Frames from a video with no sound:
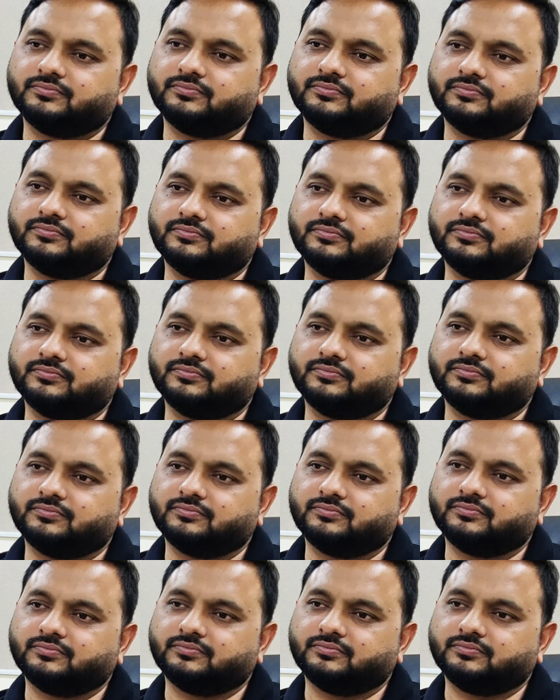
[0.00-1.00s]

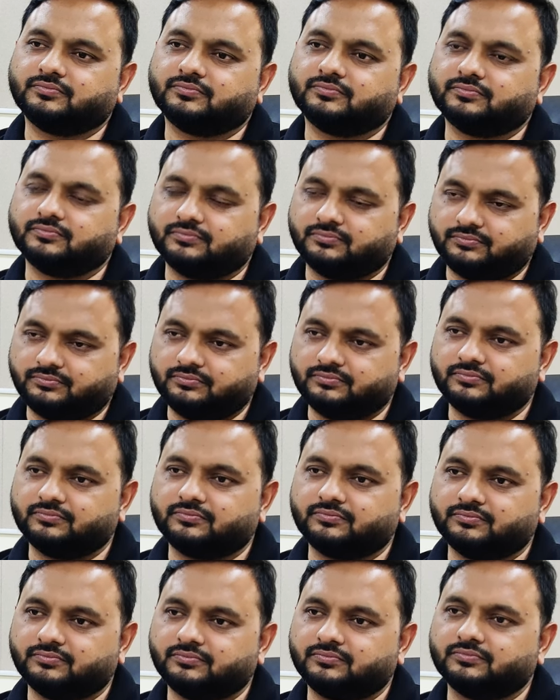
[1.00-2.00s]

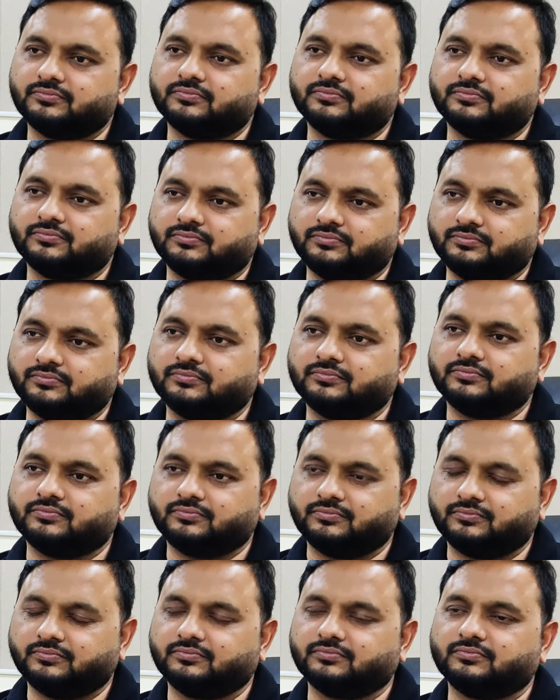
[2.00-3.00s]

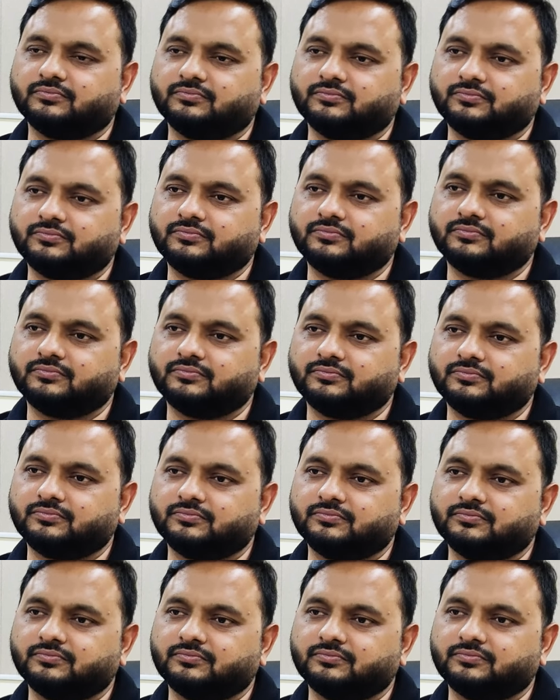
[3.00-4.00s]

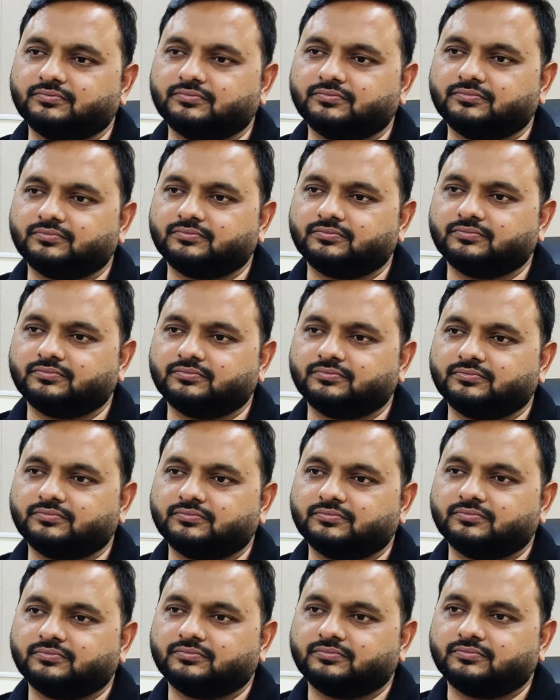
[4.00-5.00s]

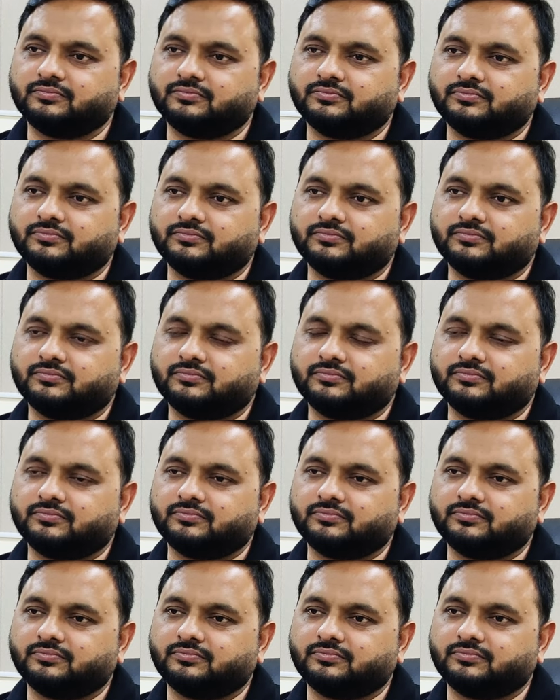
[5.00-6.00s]

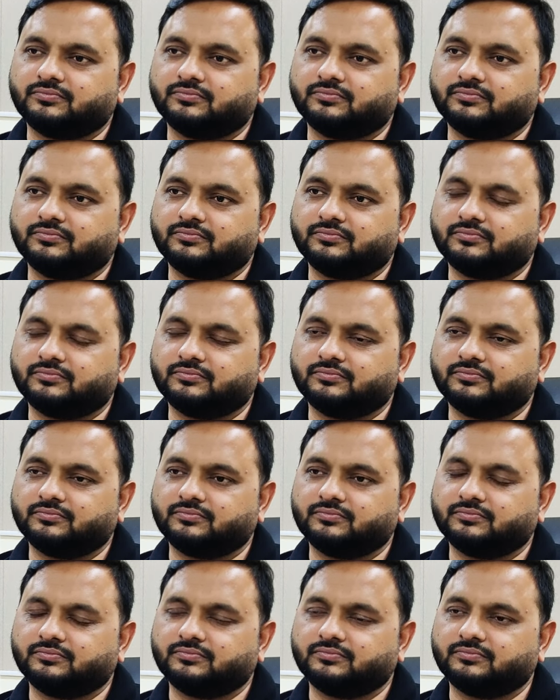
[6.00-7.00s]

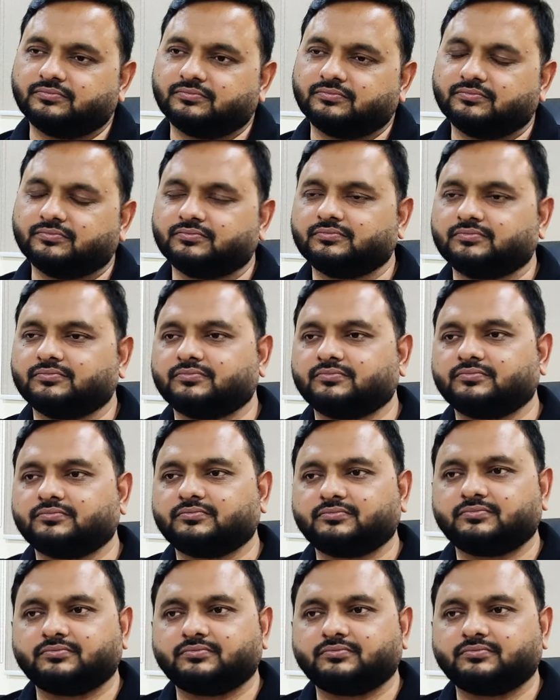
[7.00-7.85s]
(not speaking)